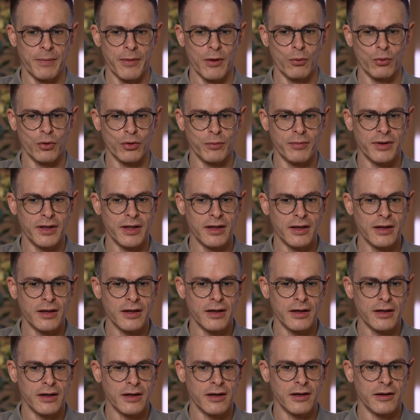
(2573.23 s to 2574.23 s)
would be
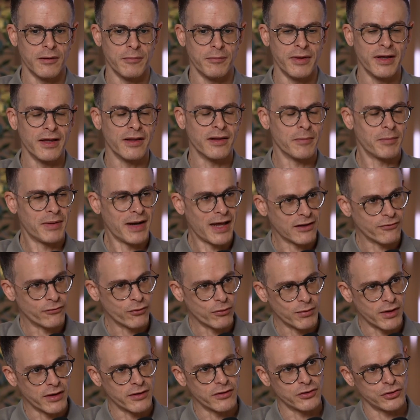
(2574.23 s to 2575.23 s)
being the
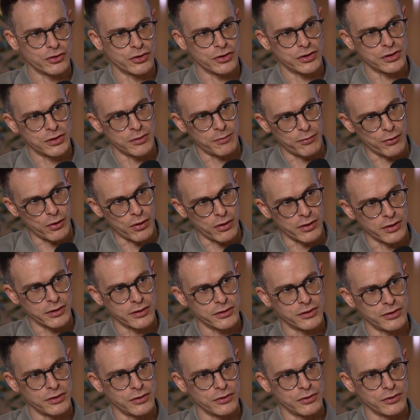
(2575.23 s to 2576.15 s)
platform, not just the products.